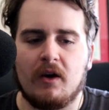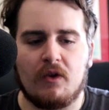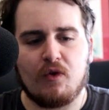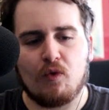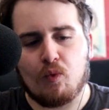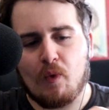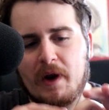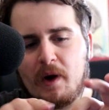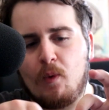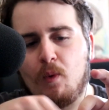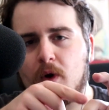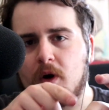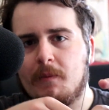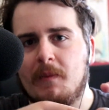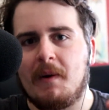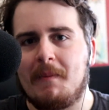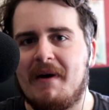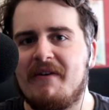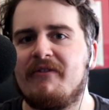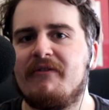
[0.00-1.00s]
ringworm
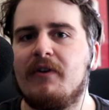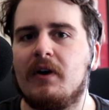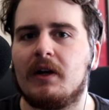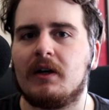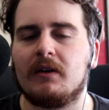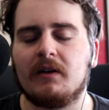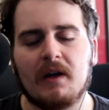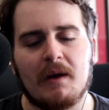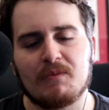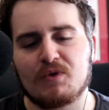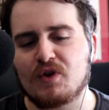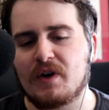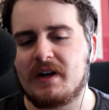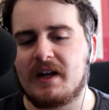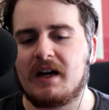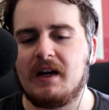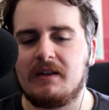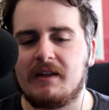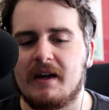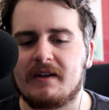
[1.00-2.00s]
on my foot. I'm trying to
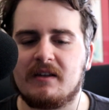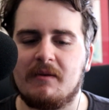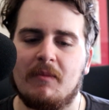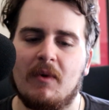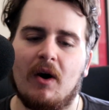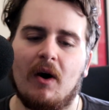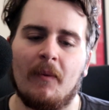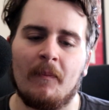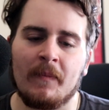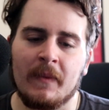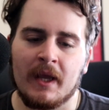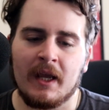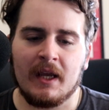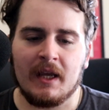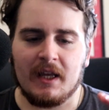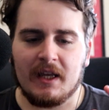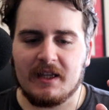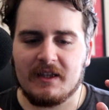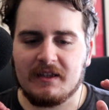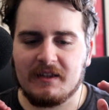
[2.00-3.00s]
collect them all.
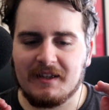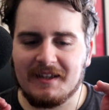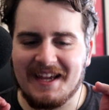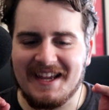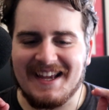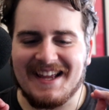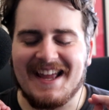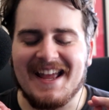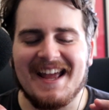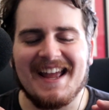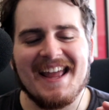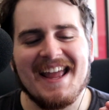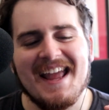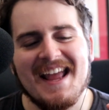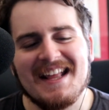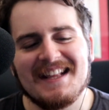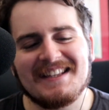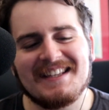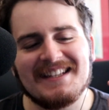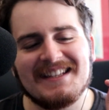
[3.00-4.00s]

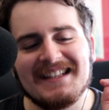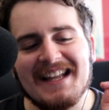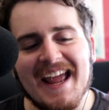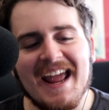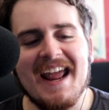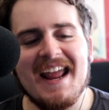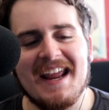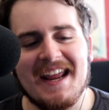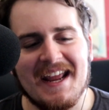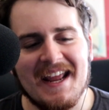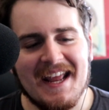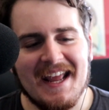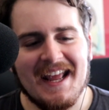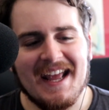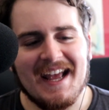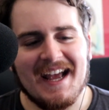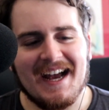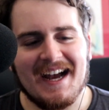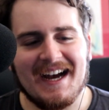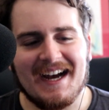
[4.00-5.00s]
Today,
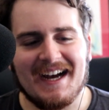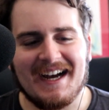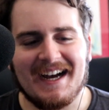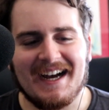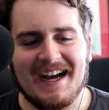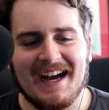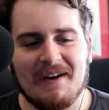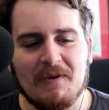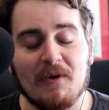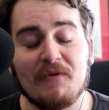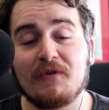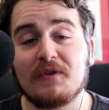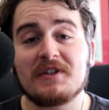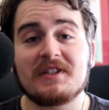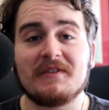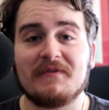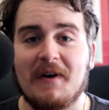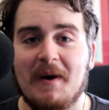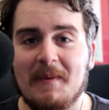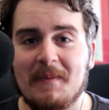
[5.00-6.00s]
well,
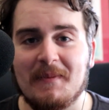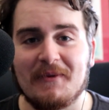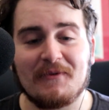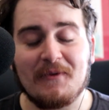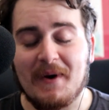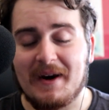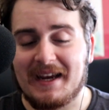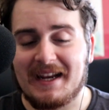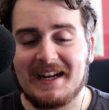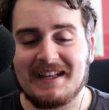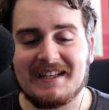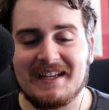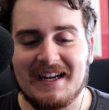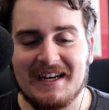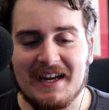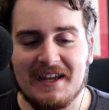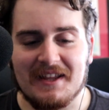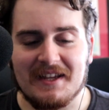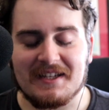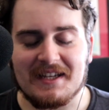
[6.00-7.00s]
first of all, before I get into
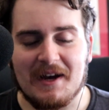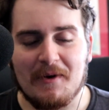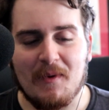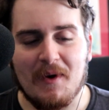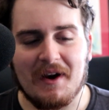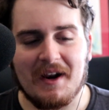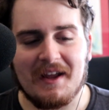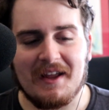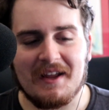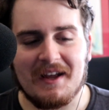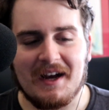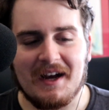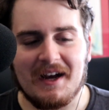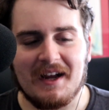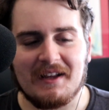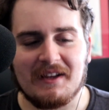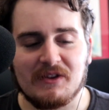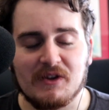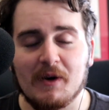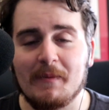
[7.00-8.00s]
any of this, I want
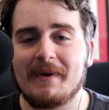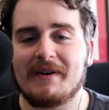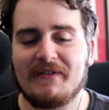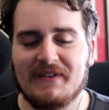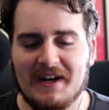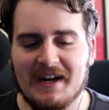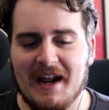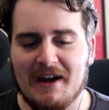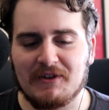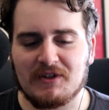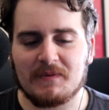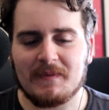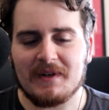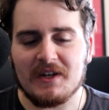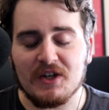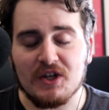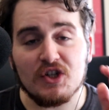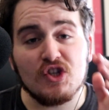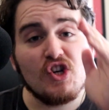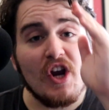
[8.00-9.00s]
a little bit of an
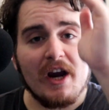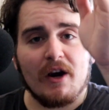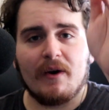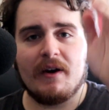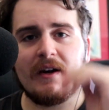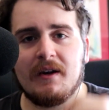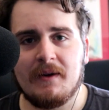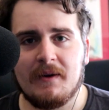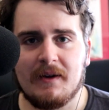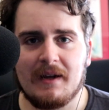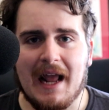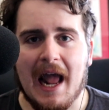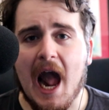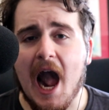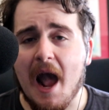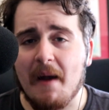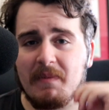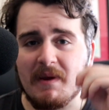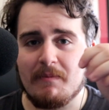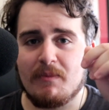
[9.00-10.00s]
announcement. Jared,
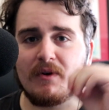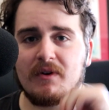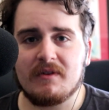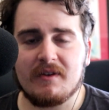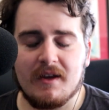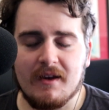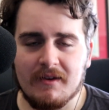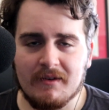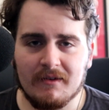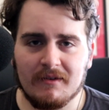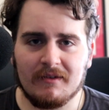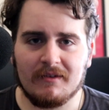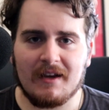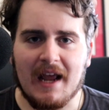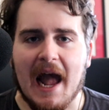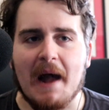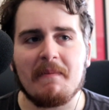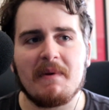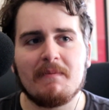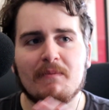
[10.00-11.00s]
happy birthday!
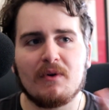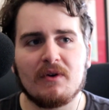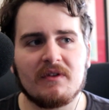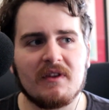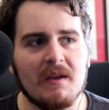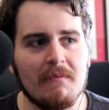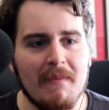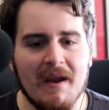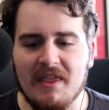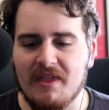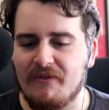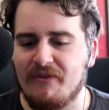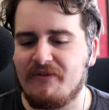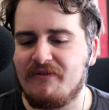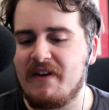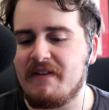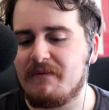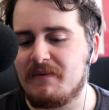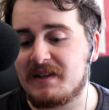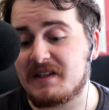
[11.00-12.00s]
Happy birthday! May the
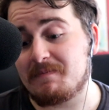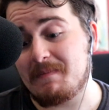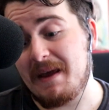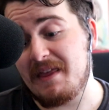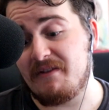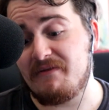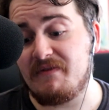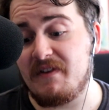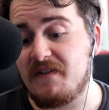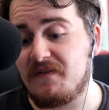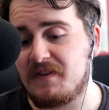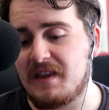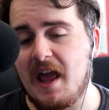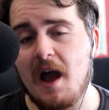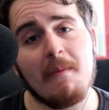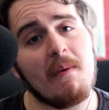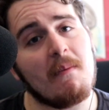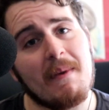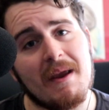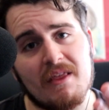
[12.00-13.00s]
5th. It's May the 5th
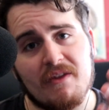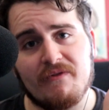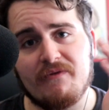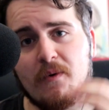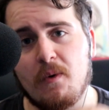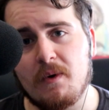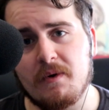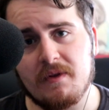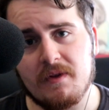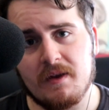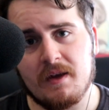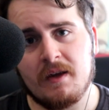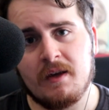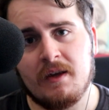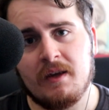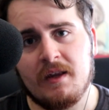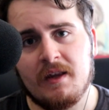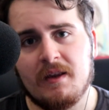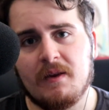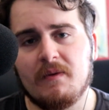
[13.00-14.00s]
now, but May the 4th.
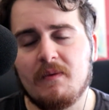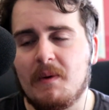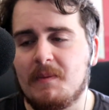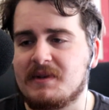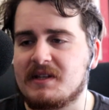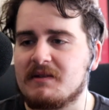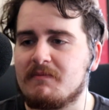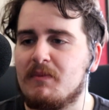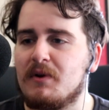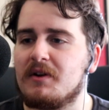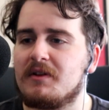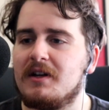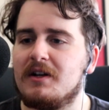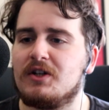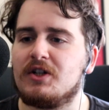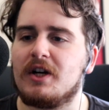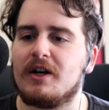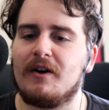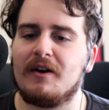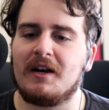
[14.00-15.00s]
It was his birthday.
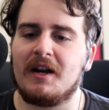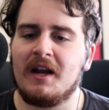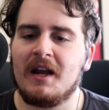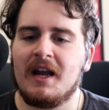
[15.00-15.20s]
Jared,